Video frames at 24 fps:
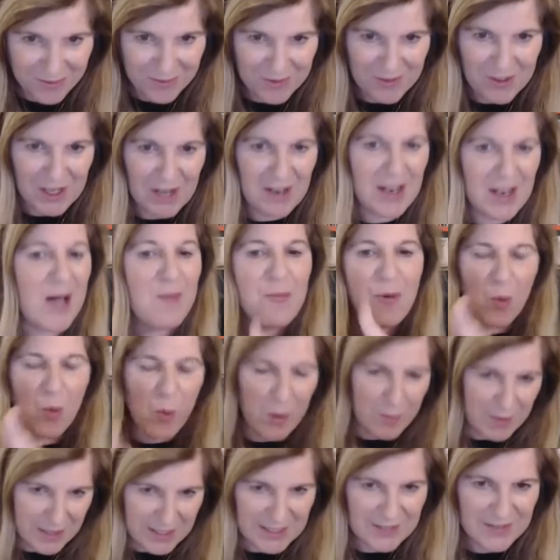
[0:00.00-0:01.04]
We've got a lot more
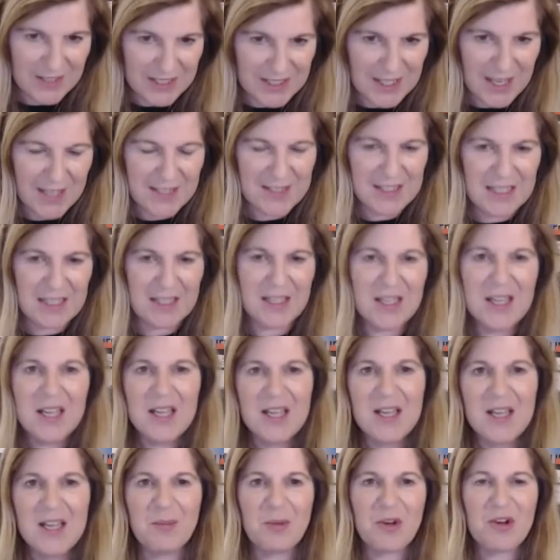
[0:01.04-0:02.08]
women, it's fantastic,
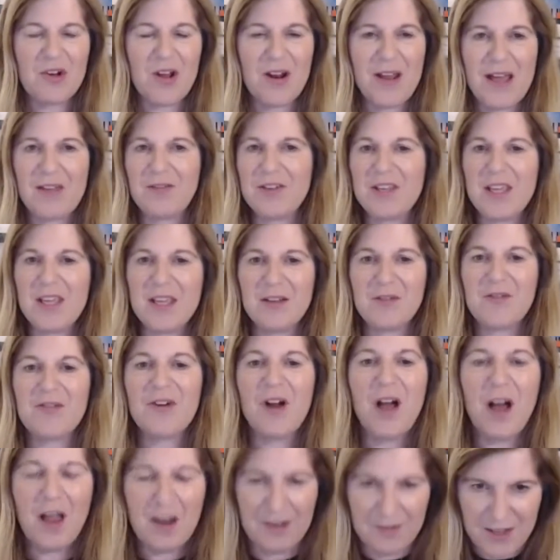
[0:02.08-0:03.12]
but you're not advocating
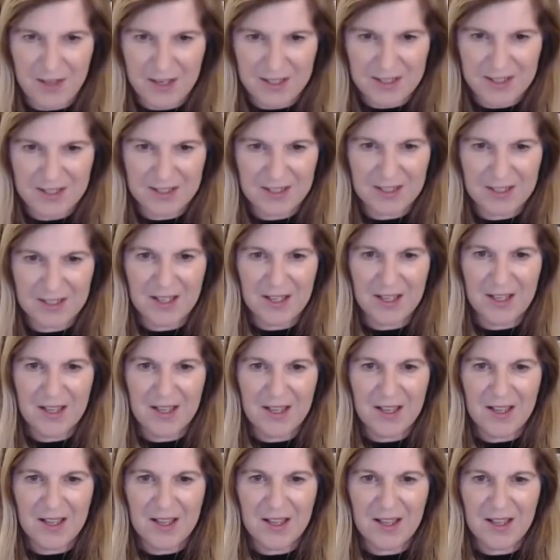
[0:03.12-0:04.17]
for all of us.
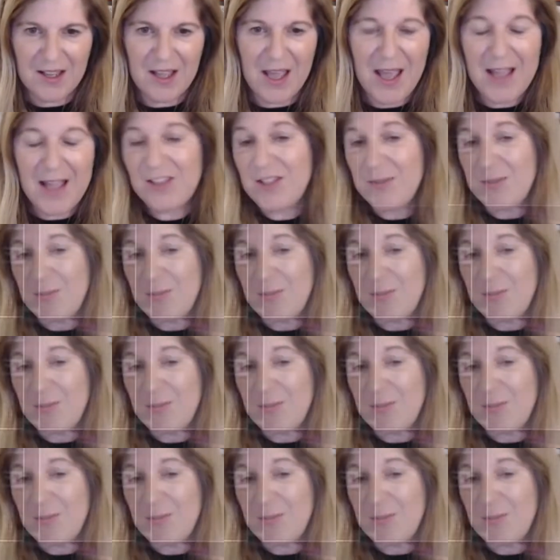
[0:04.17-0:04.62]
I had to